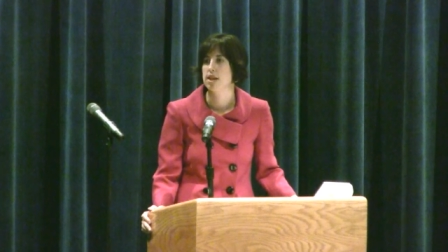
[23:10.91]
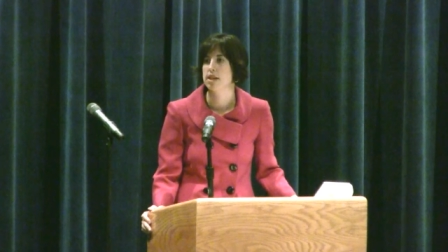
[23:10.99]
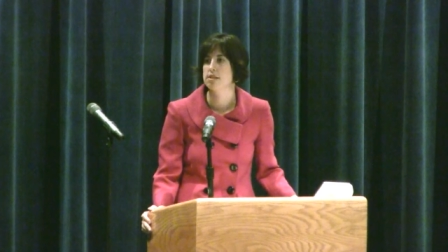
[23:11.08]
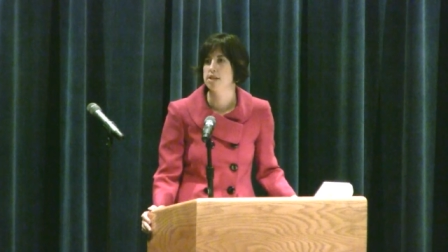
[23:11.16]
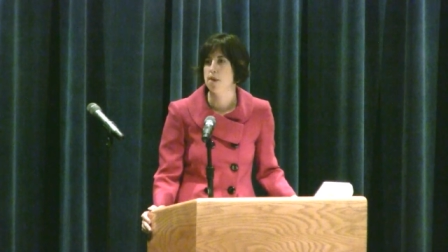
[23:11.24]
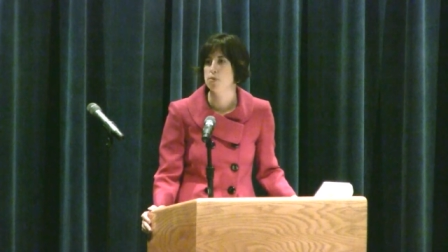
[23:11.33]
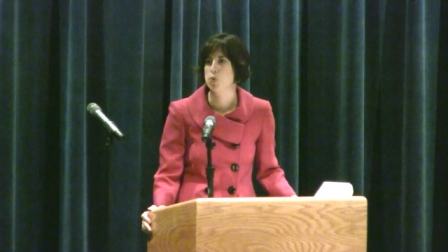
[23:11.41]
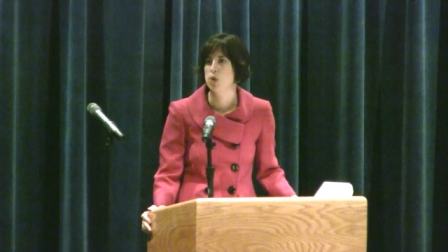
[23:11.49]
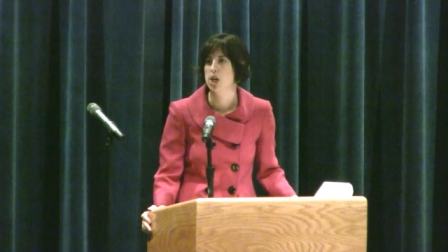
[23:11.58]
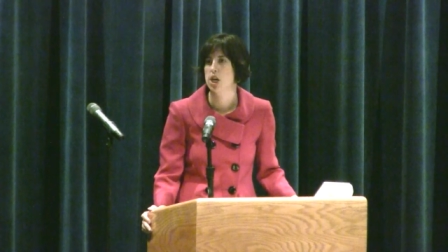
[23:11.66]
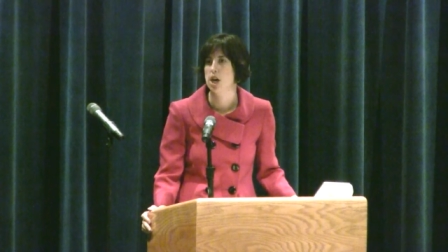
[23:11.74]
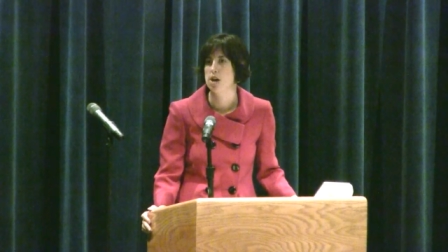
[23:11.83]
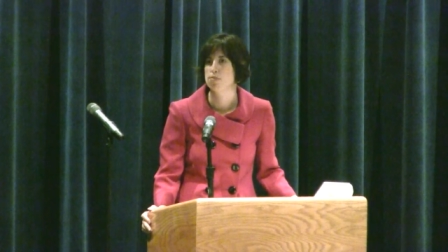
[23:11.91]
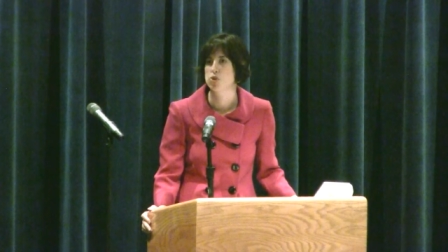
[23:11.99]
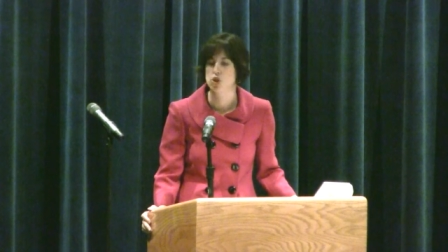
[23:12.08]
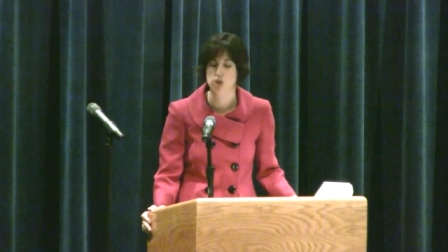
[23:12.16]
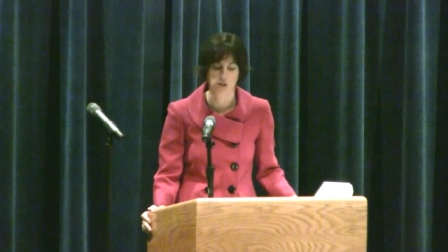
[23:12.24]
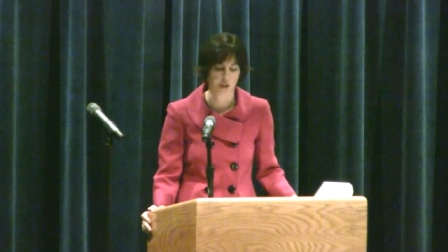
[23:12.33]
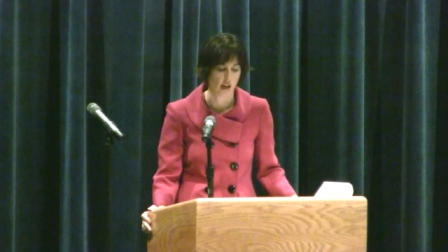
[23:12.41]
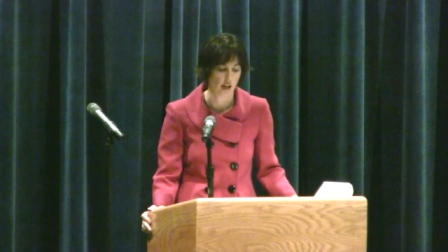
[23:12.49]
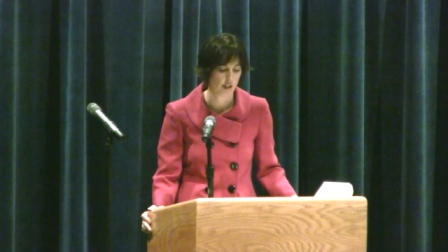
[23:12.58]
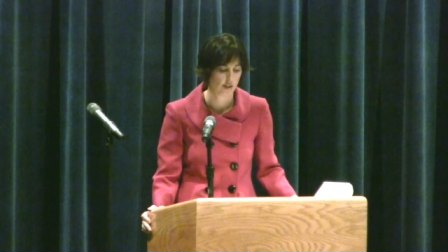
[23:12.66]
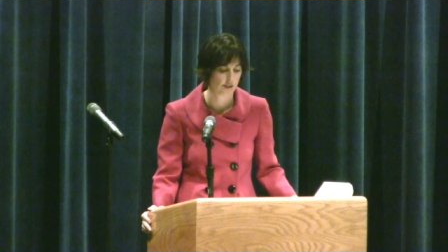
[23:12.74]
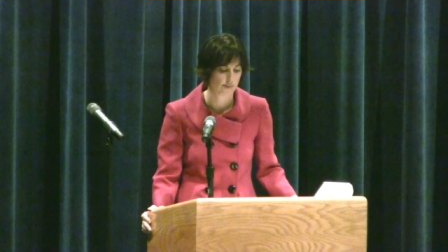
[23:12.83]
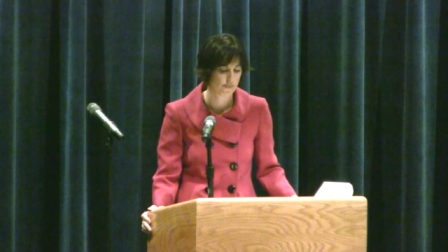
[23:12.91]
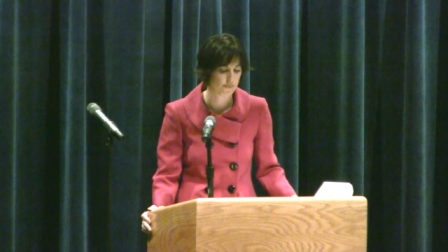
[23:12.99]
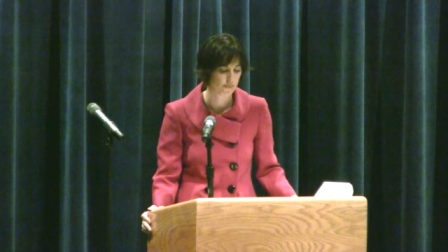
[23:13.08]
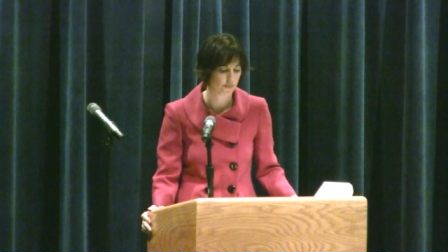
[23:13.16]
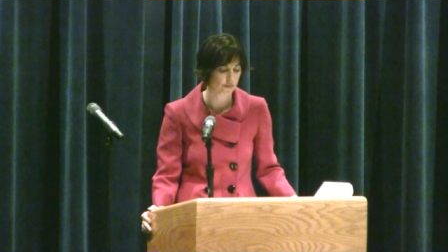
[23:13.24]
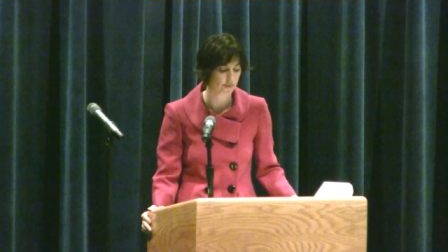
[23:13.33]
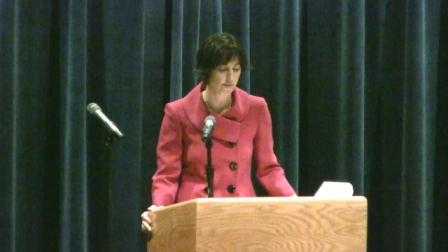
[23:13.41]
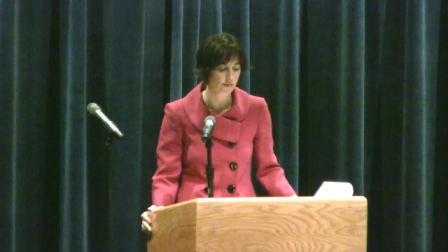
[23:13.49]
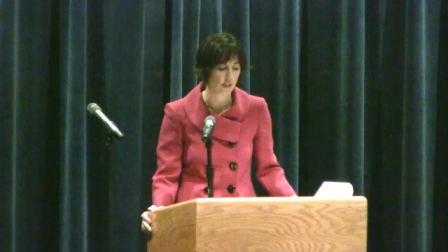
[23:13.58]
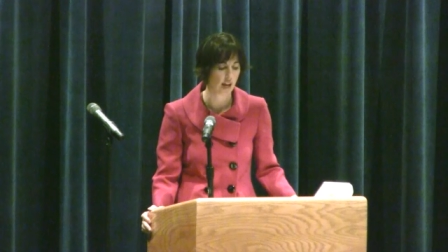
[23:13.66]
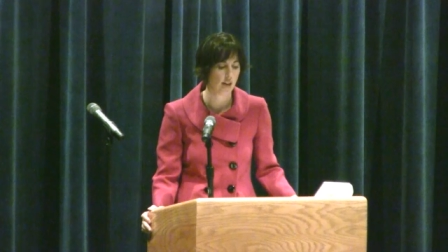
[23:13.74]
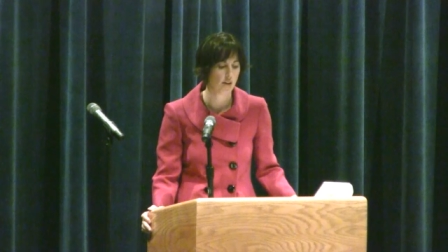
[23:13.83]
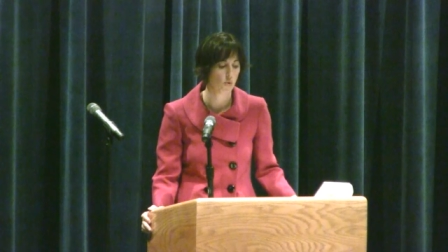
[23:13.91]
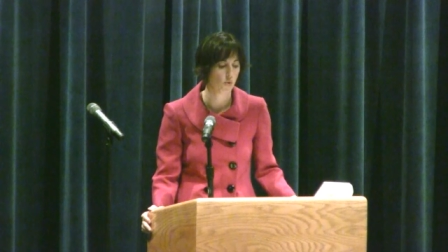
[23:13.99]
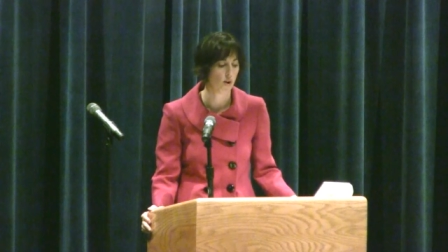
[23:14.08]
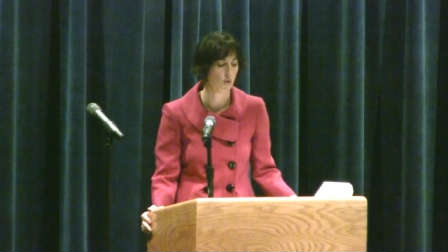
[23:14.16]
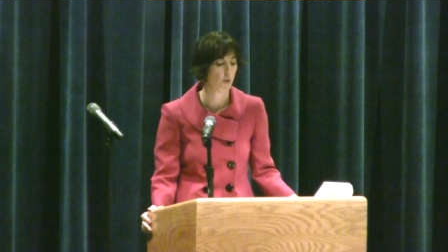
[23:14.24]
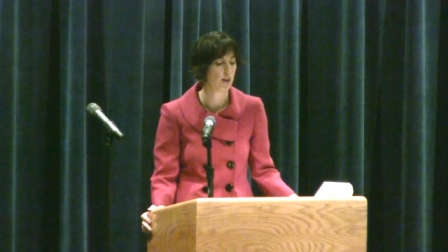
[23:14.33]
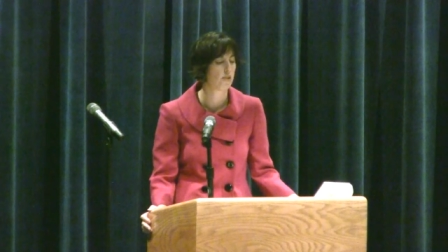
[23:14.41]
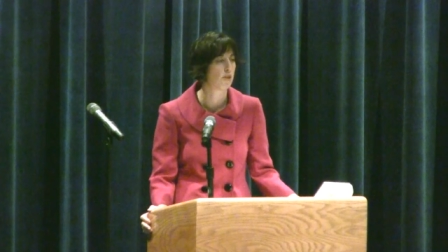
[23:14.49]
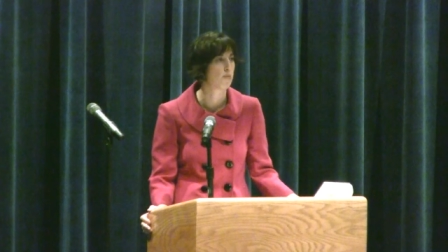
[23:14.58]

except where it comes to your clients. And one